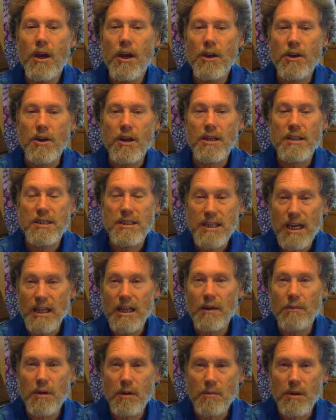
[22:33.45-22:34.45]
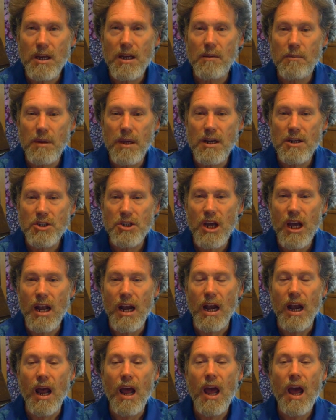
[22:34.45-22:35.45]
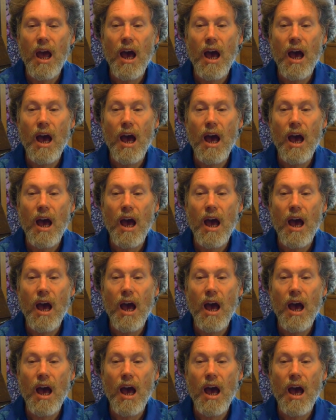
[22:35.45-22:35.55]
you can send them to me to be enchanted.